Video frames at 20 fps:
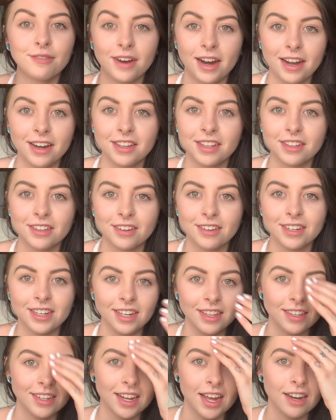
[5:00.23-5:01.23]
Friday the
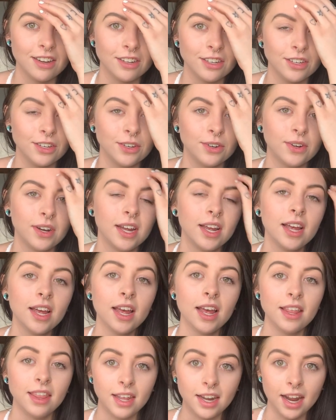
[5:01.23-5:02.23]
13th tattoo
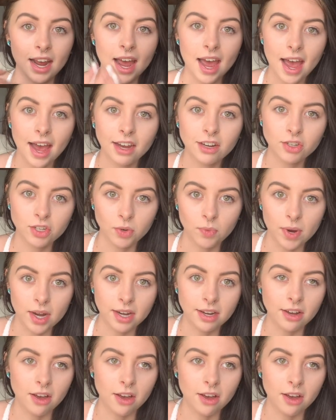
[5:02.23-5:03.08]
that I actually went and